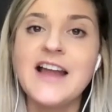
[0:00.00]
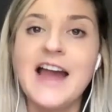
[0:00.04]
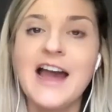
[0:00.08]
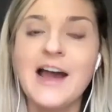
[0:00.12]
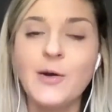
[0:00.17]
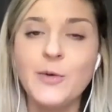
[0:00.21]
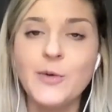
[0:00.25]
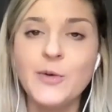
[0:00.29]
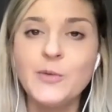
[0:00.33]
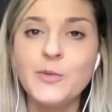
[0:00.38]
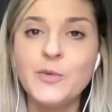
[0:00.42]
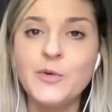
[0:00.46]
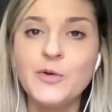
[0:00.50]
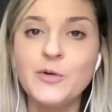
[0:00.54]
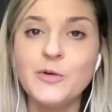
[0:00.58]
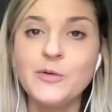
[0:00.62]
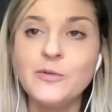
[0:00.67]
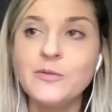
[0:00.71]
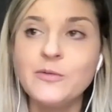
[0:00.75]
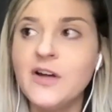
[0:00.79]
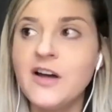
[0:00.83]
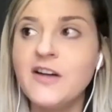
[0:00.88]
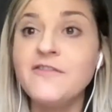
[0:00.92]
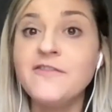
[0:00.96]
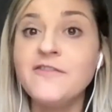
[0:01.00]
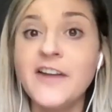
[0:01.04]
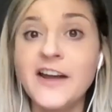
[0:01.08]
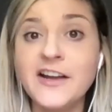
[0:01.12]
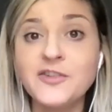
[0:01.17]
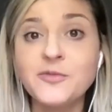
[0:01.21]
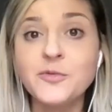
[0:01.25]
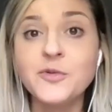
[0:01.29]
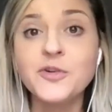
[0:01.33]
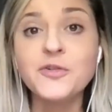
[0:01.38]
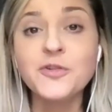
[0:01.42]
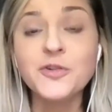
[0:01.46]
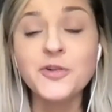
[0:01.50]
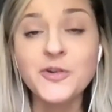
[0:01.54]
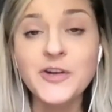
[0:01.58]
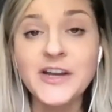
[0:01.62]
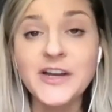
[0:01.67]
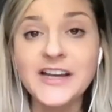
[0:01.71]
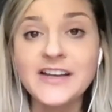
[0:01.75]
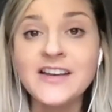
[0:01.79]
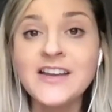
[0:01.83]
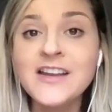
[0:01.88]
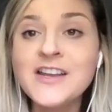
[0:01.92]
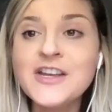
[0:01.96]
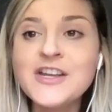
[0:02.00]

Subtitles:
how it will affect recruiting.